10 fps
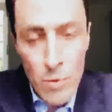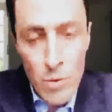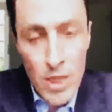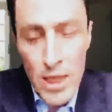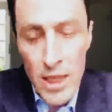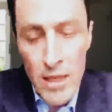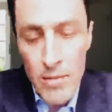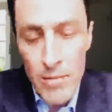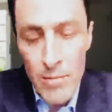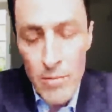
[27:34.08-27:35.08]

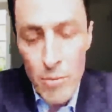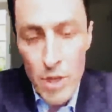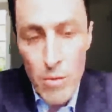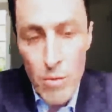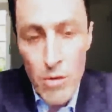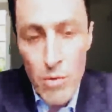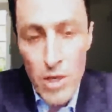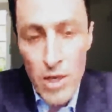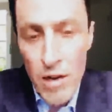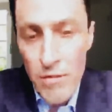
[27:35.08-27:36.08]

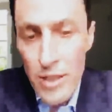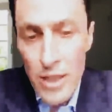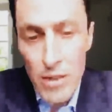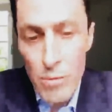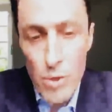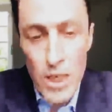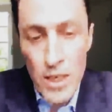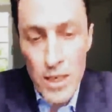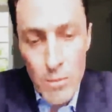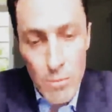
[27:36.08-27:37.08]
We're confident
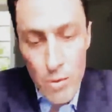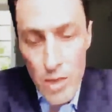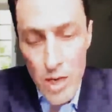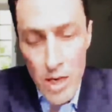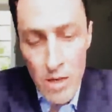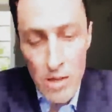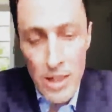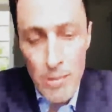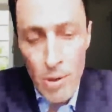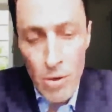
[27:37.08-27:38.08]
we will
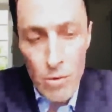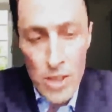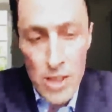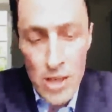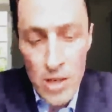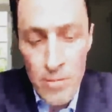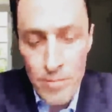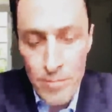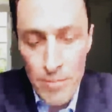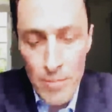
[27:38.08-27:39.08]
keep on with a
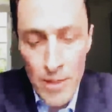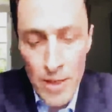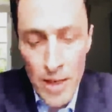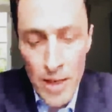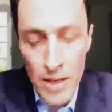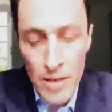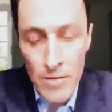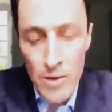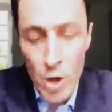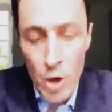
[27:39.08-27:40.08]

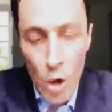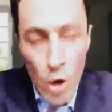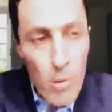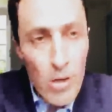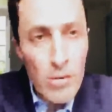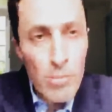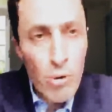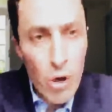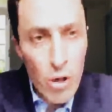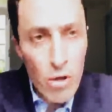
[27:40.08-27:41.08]
global
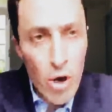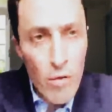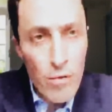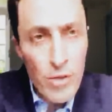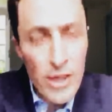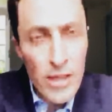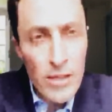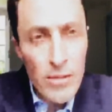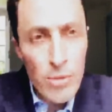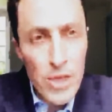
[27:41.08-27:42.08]
product
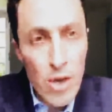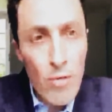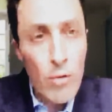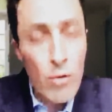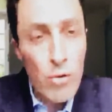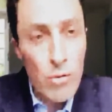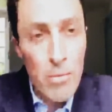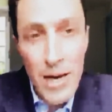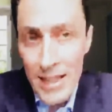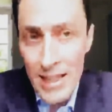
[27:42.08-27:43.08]
offering with, of course,
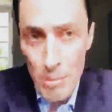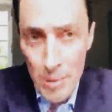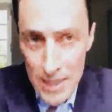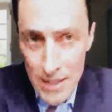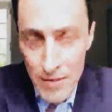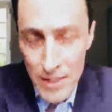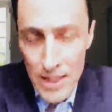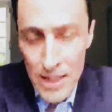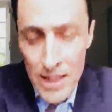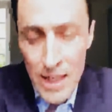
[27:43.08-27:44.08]
market
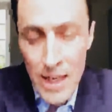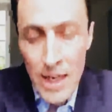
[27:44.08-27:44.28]
specifics,